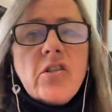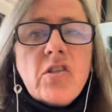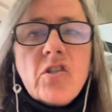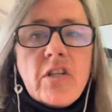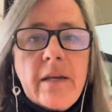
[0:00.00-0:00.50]

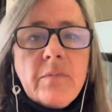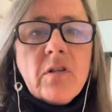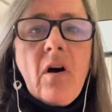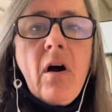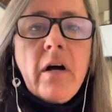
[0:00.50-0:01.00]
as James
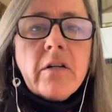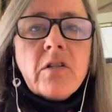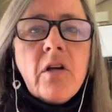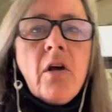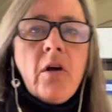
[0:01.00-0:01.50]

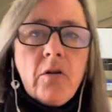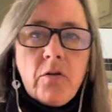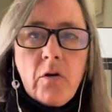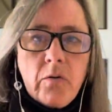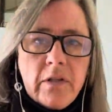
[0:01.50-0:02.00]
Cox,
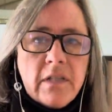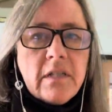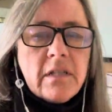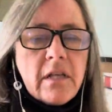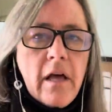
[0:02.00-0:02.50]

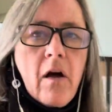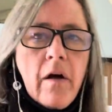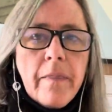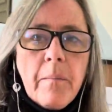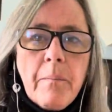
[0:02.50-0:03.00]
notices
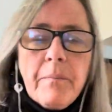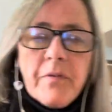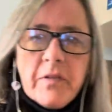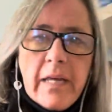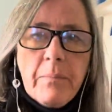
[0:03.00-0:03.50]
on the
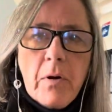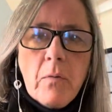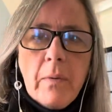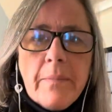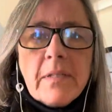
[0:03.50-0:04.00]
state bar
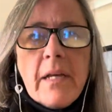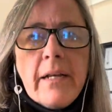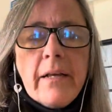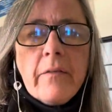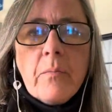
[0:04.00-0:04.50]

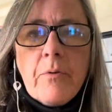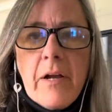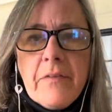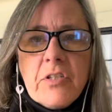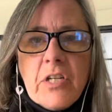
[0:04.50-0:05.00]
website and their
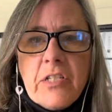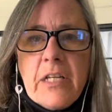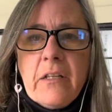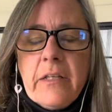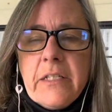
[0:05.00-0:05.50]
private
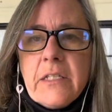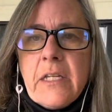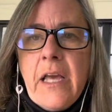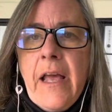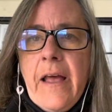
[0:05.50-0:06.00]
judging list
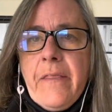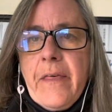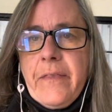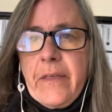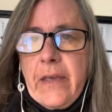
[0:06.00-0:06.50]

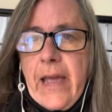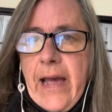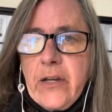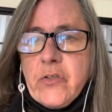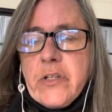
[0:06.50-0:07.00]
that the
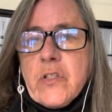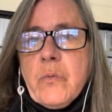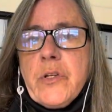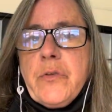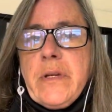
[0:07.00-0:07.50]
address
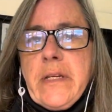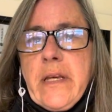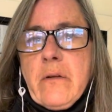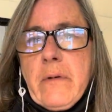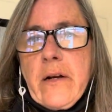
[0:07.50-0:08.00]
where you can
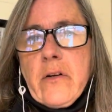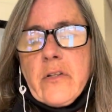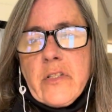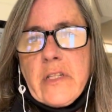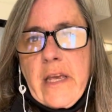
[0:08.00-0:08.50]
get
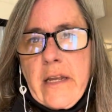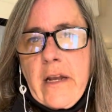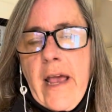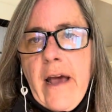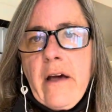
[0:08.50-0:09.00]
records and
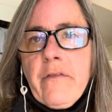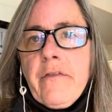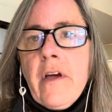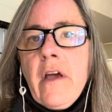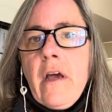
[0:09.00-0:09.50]
have
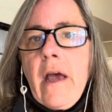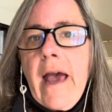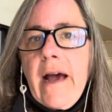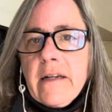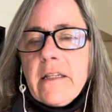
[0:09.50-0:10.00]

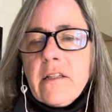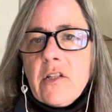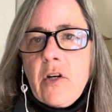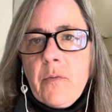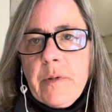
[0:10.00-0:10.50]
access
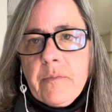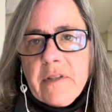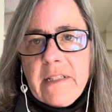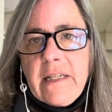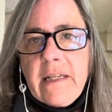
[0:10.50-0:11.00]
to open
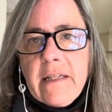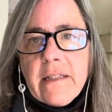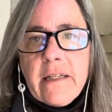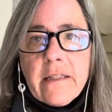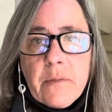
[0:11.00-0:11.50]

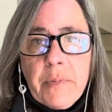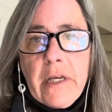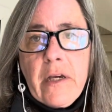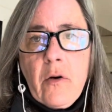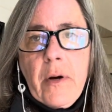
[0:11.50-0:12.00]
proceedings is a
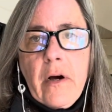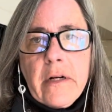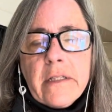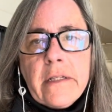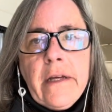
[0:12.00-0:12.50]
PO
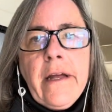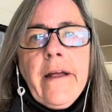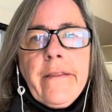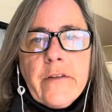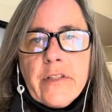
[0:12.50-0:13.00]
box,
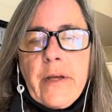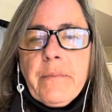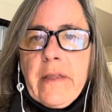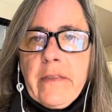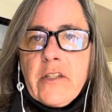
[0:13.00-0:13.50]
there's
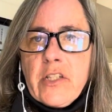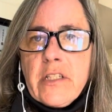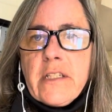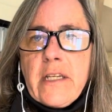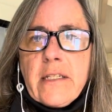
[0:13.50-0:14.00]
something that
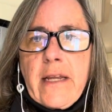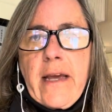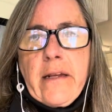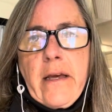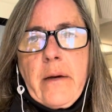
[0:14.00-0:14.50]
just doesn't
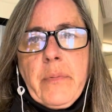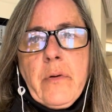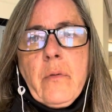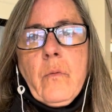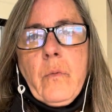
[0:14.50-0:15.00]
add
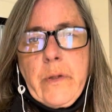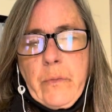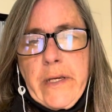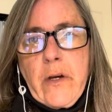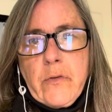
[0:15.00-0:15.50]
up when
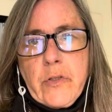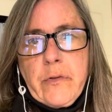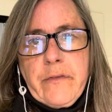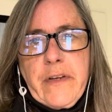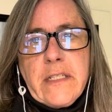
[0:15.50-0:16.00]
we go to
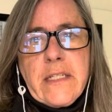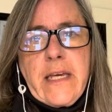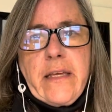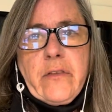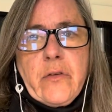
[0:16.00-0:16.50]

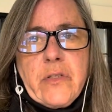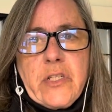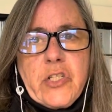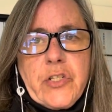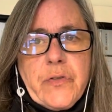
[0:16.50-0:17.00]
investigate those
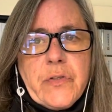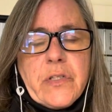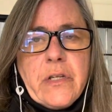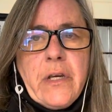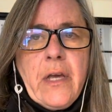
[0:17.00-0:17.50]

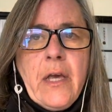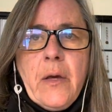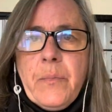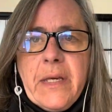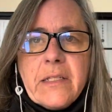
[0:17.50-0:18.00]
issues
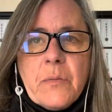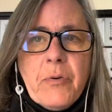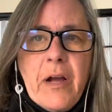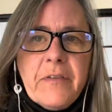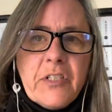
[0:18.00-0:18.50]
because a
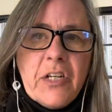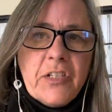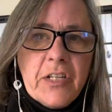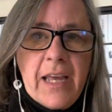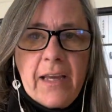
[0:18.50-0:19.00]
private
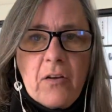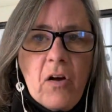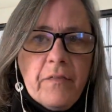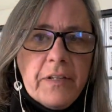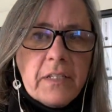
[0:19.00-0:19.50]
judge can't
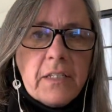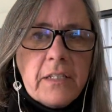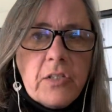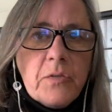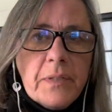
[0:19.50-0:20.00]
obviously
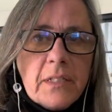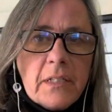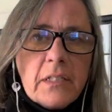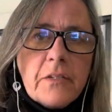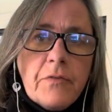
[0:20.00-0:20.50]
do
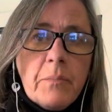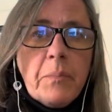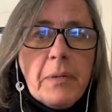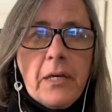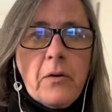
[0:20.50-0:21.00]
business from a
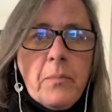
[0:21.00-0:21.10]
P.O.